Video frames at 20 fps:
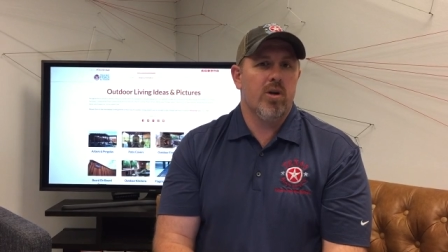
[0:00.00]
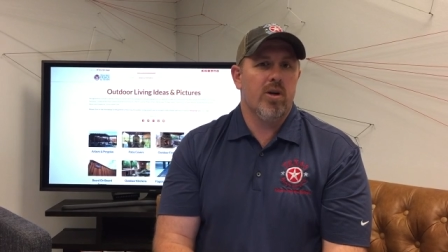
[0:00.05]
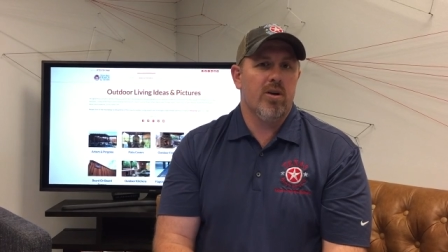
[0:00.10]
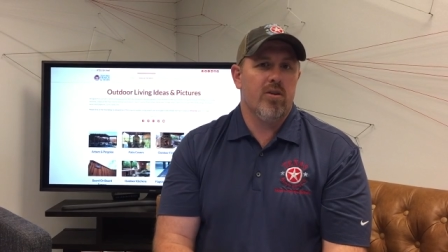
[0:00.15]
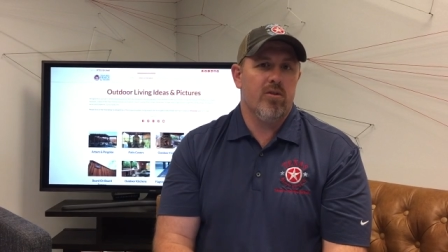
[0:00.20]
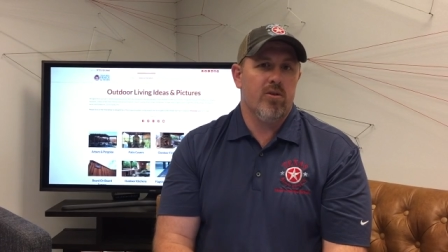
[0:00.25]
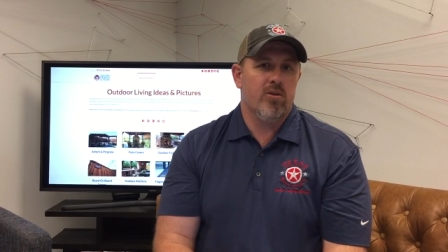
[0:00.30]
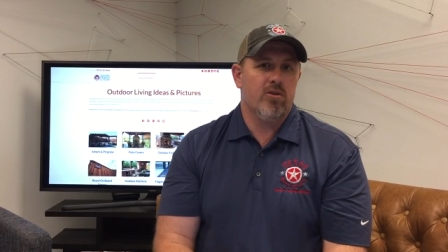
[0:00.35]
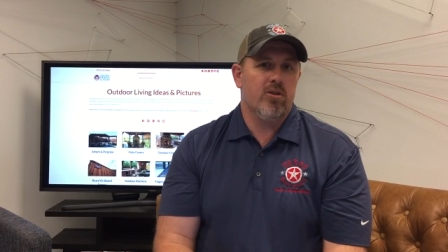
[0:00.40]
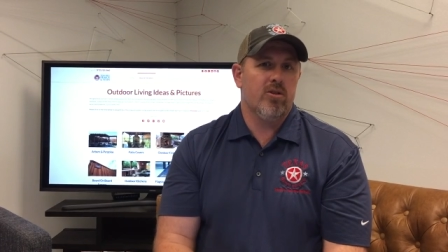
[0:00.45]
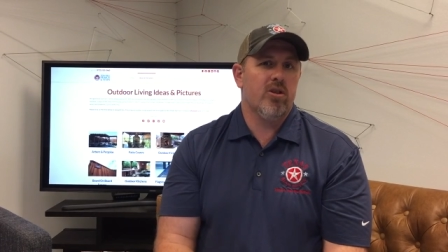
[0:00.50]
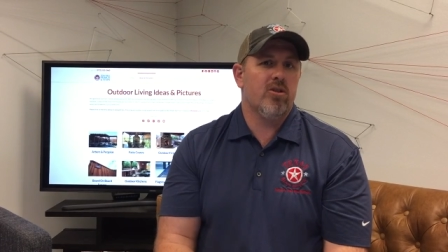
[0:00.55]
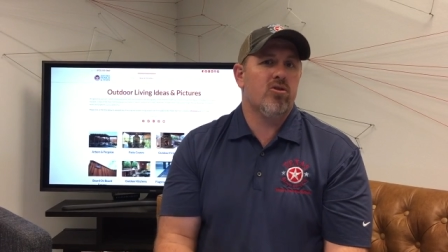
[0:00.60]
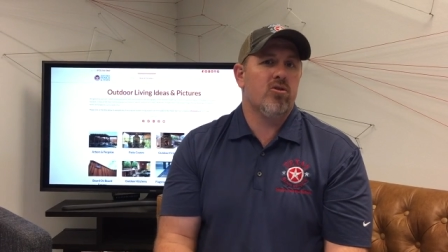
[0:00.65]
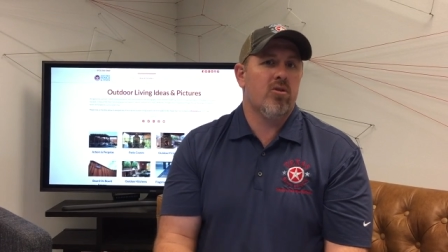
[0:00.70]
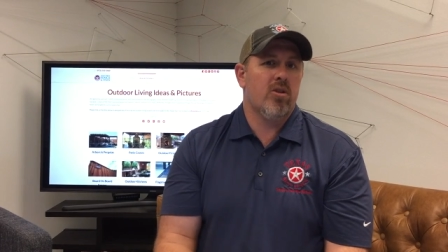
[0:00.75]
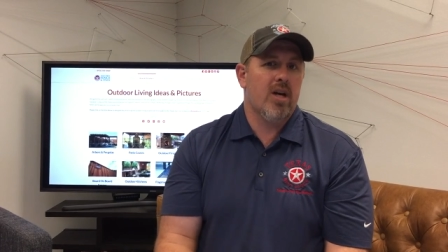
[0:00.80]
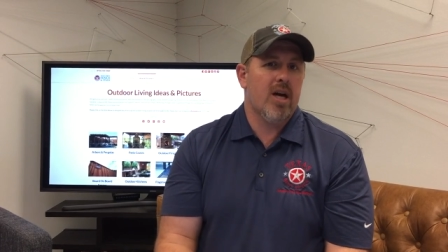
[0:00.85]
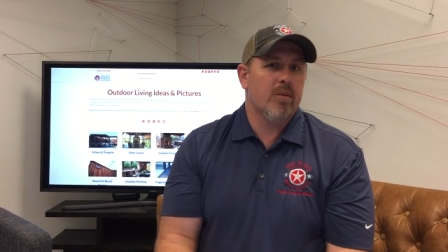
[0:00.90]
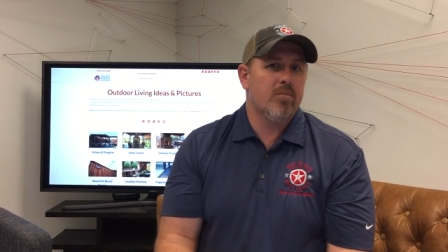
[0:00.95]
where there's
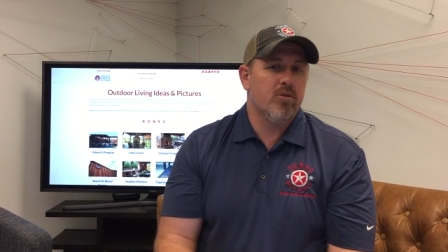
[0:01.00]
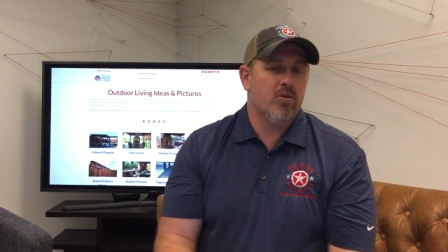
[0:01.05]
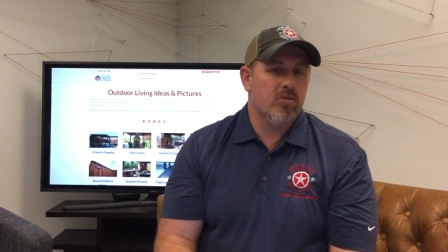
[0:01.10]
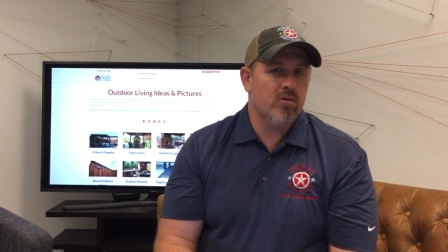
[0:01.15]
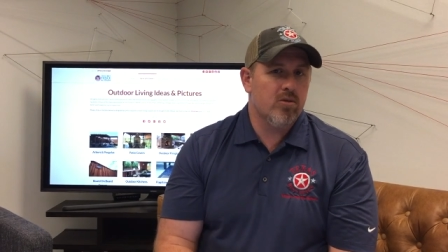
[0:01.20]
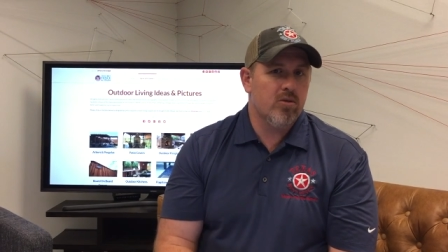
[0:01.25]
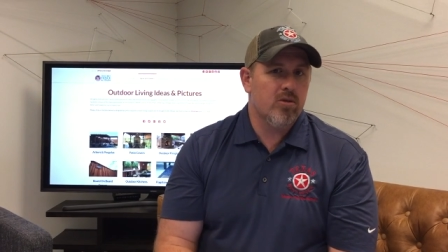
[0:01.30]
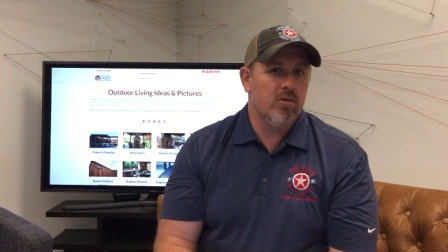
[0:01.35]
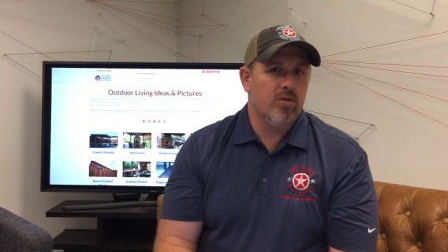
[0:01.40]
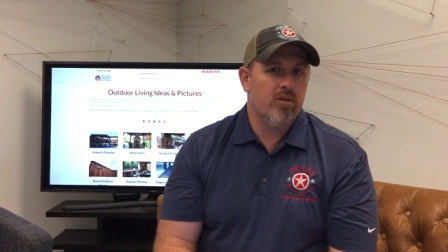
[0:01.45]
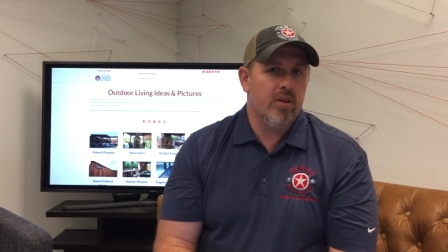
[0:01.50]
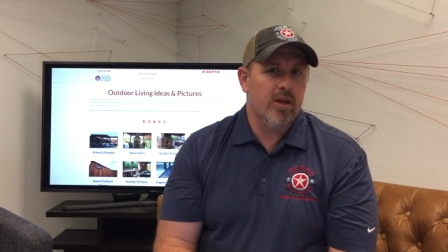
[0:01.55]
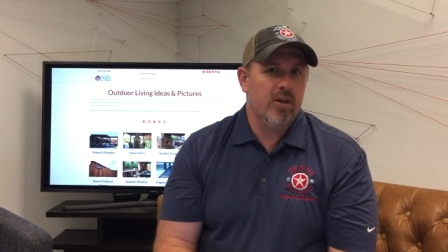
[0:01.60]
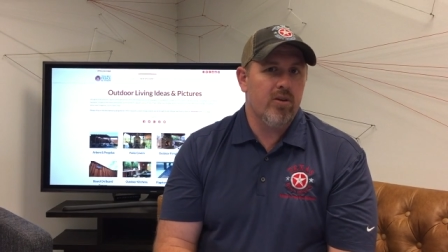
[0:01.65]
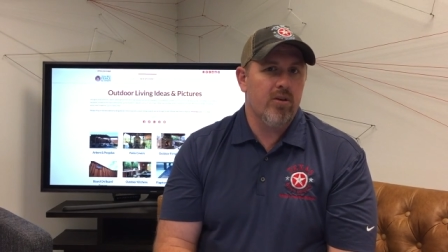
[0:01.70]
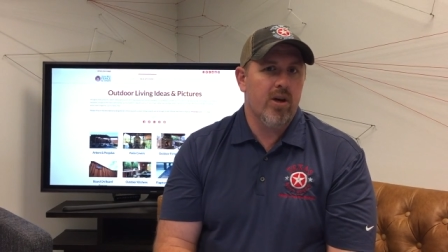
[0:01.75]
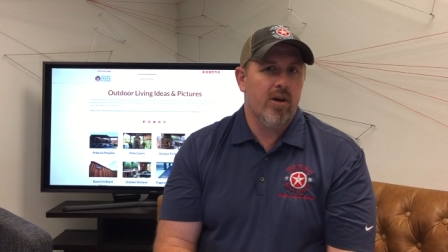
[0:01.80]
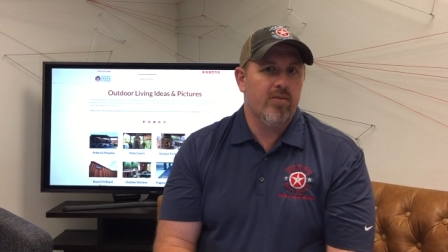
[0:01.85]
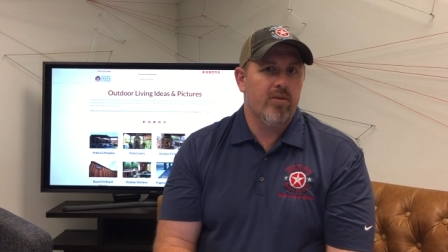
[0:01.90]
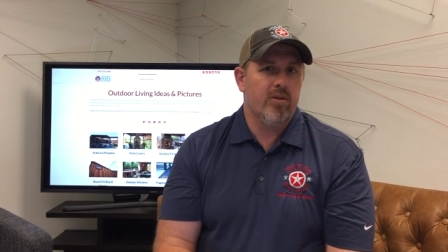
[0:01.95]
additional options too that
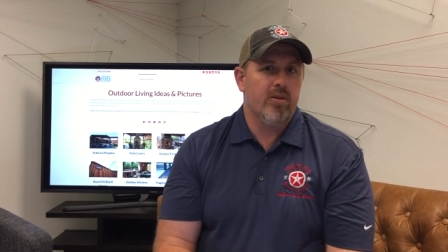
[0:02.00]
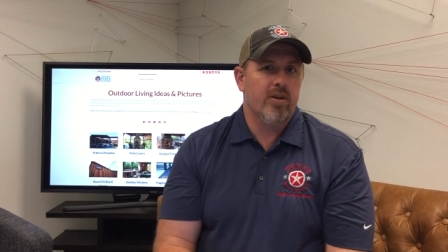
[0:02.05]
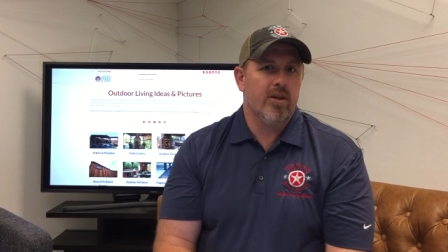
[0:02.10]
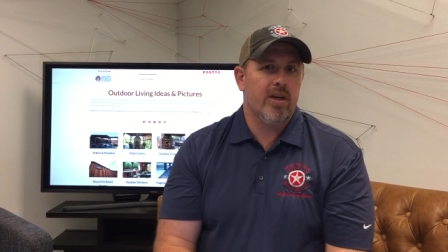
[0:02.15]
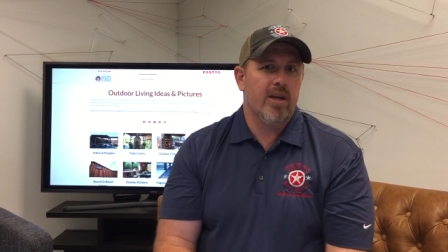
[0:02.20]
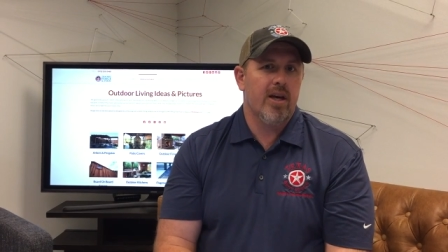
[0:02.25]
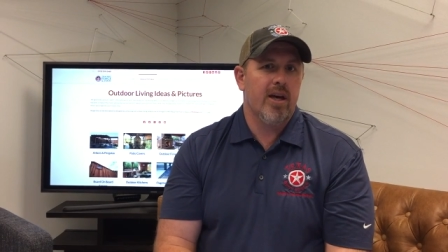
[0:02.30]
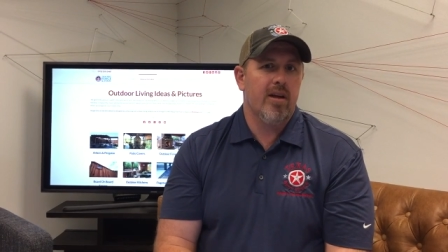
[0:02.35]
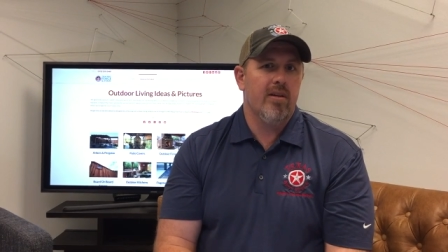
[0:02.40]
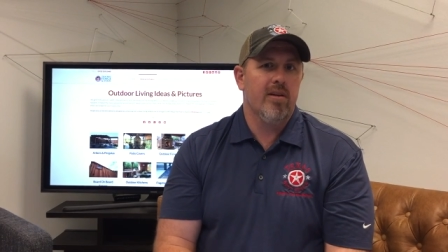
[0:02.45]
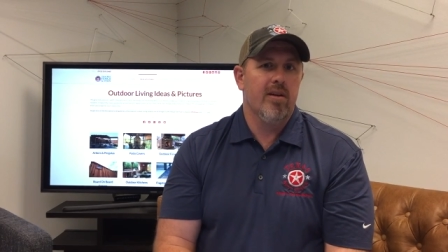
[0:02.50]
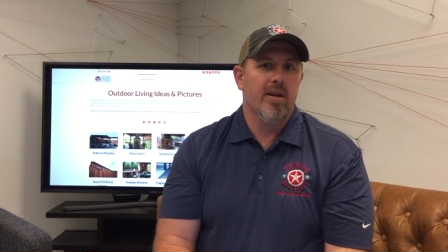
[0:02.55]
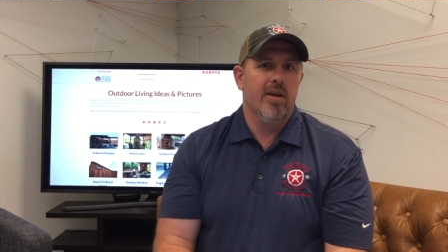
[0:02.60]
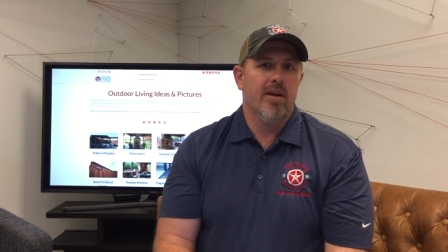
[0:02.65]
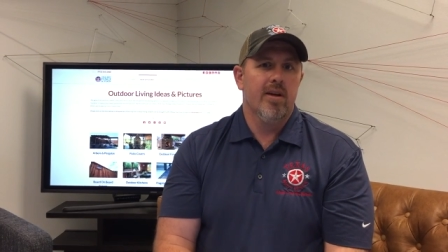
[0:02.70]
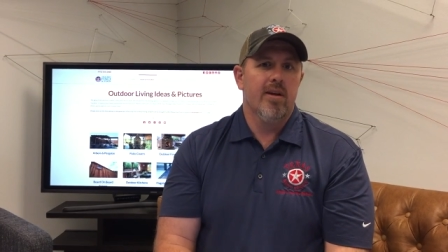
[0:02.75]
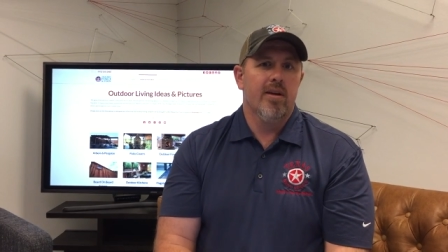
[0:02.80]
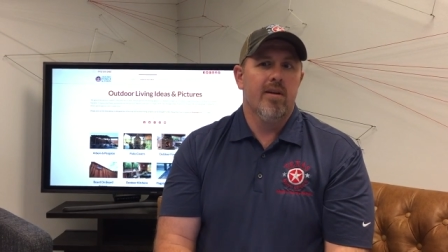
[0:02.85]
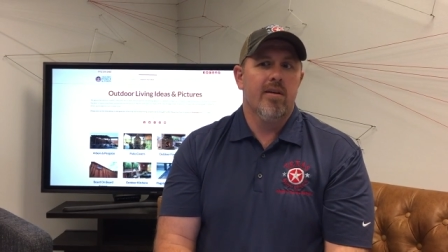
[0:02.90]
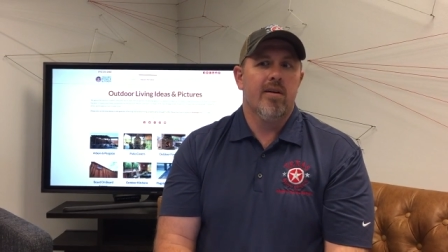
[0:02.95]
you have to look
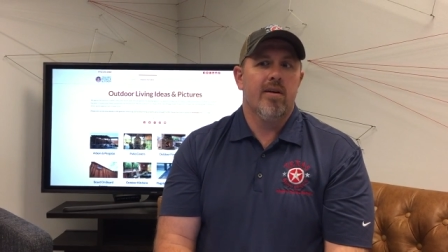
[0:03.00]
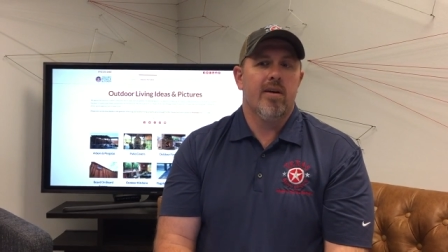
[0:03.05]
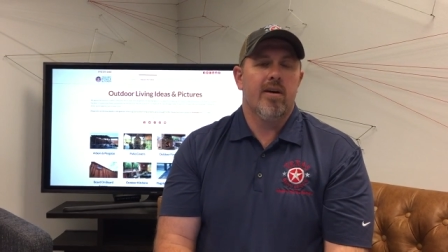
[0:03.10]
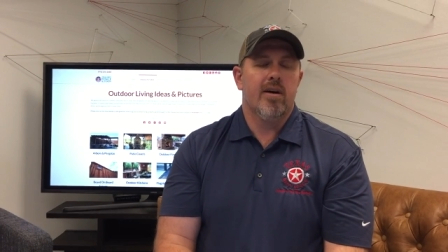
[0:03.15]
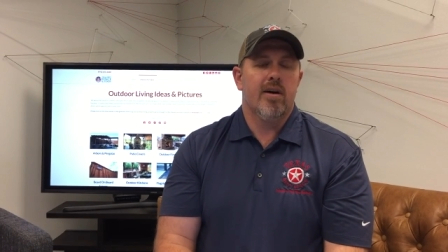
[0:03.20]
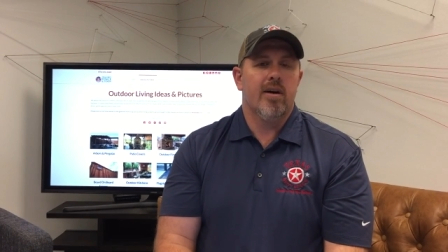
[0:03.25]
at.